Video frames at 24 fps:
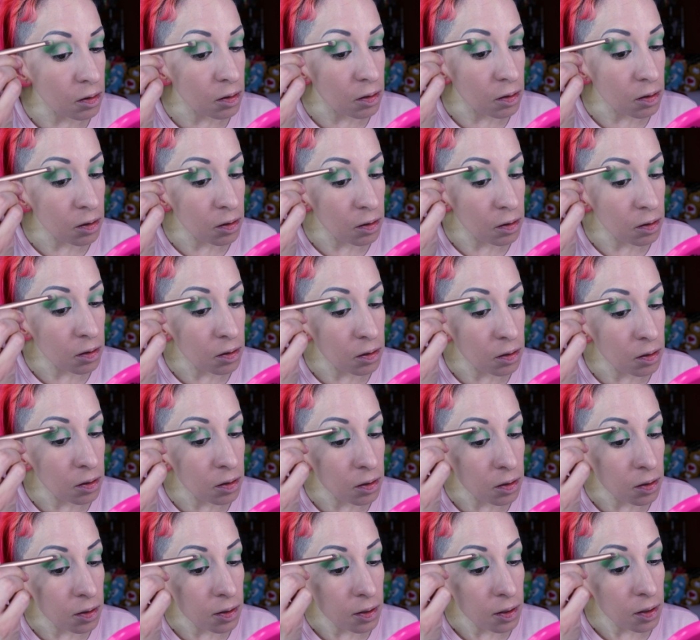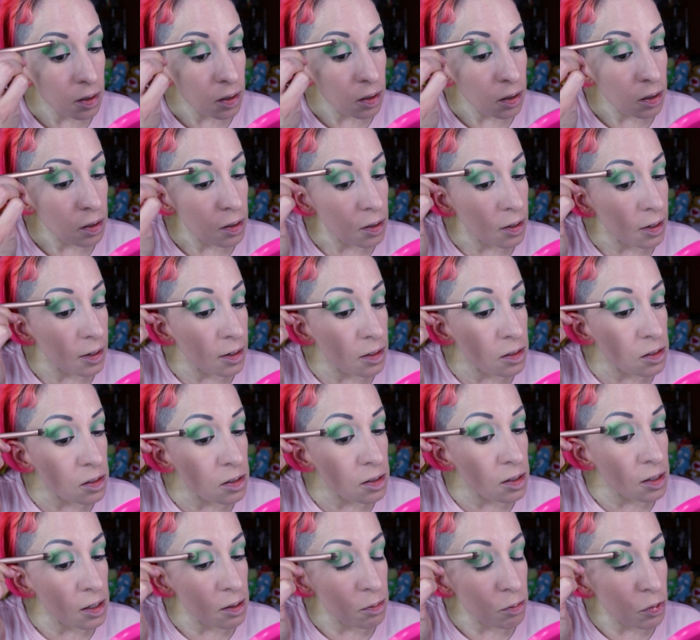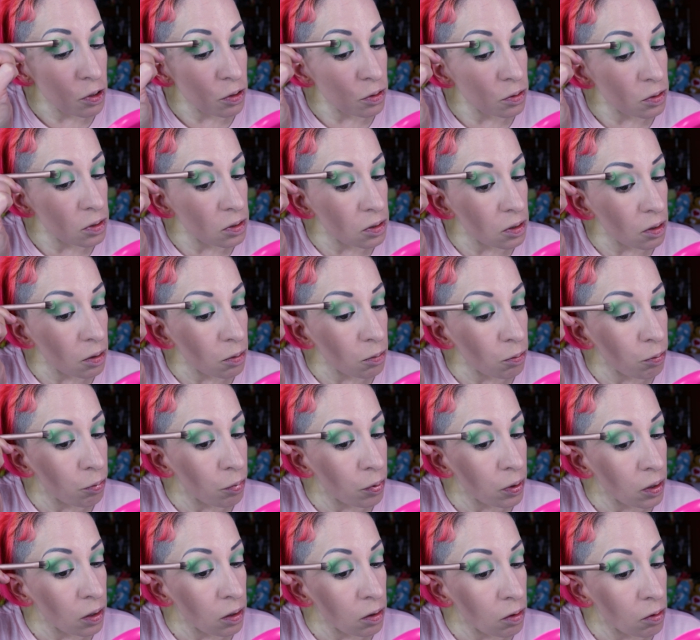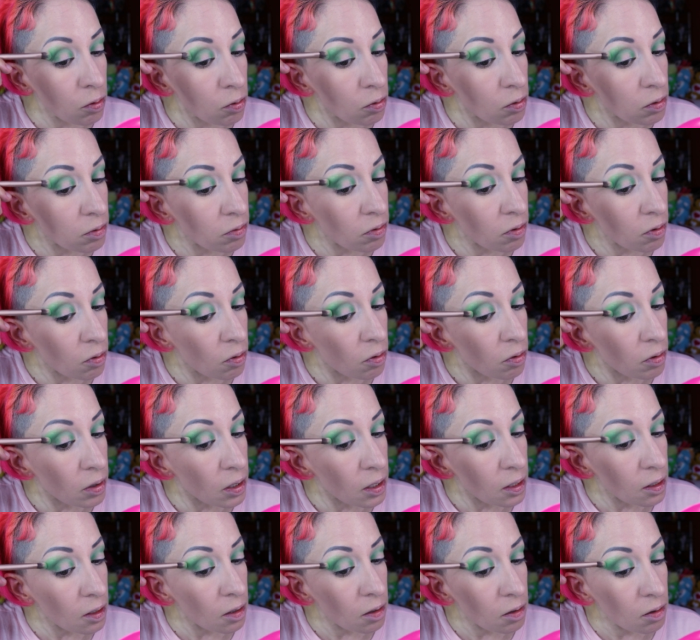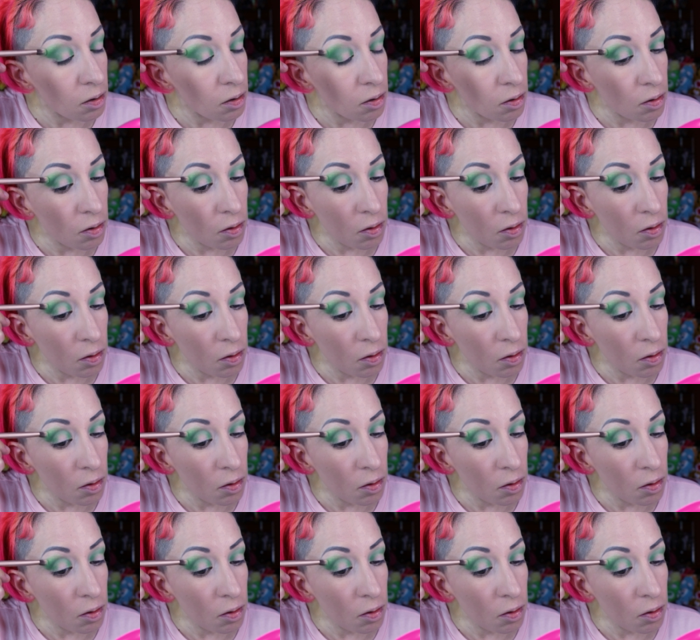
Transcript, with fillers: It is the most beautiful green.